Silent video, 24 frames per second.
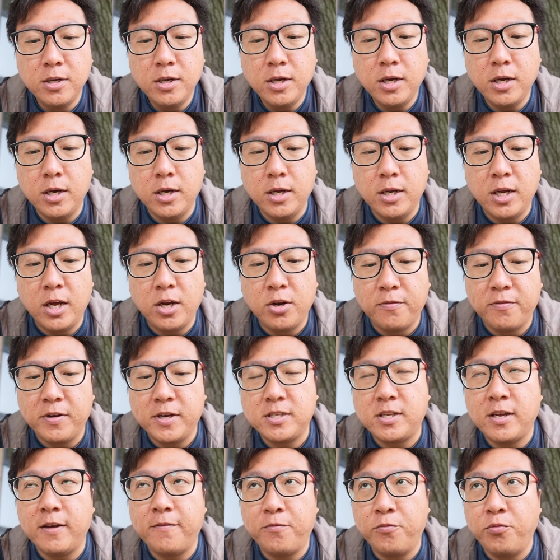none of
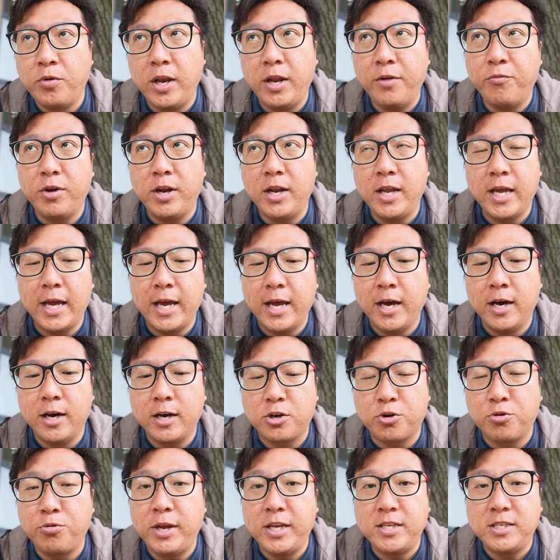us have really
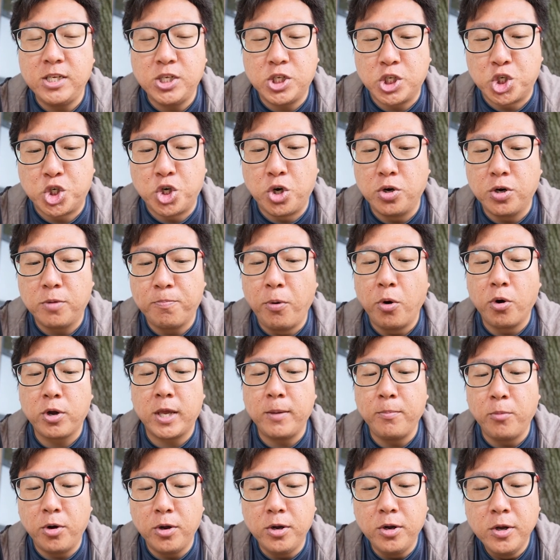crazy strong
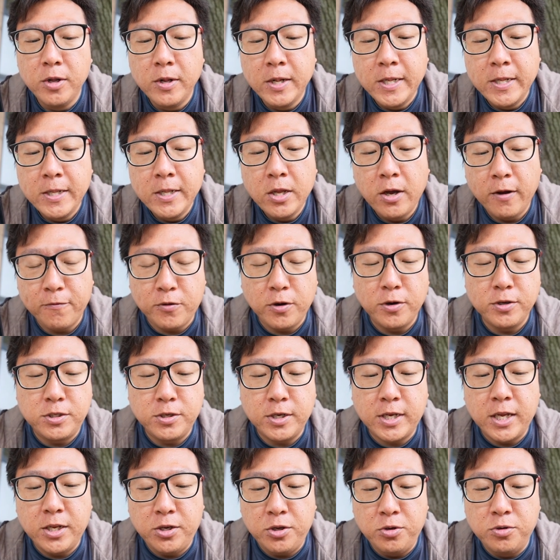Pokemon. Of course, you
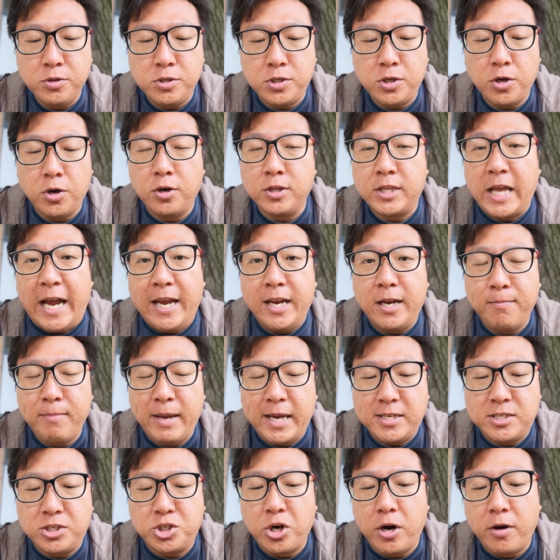can use your
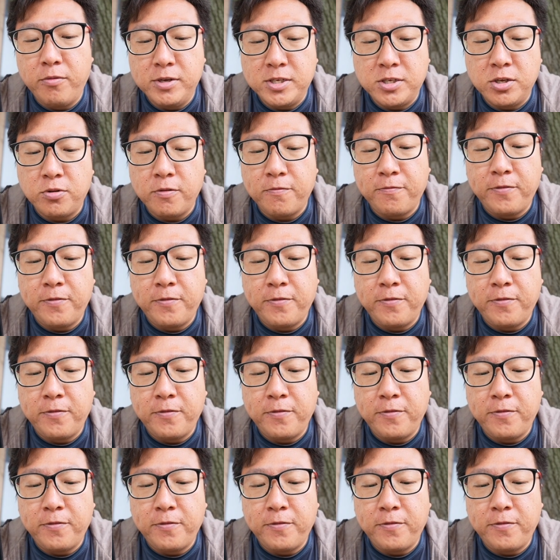Dynamax Charizard to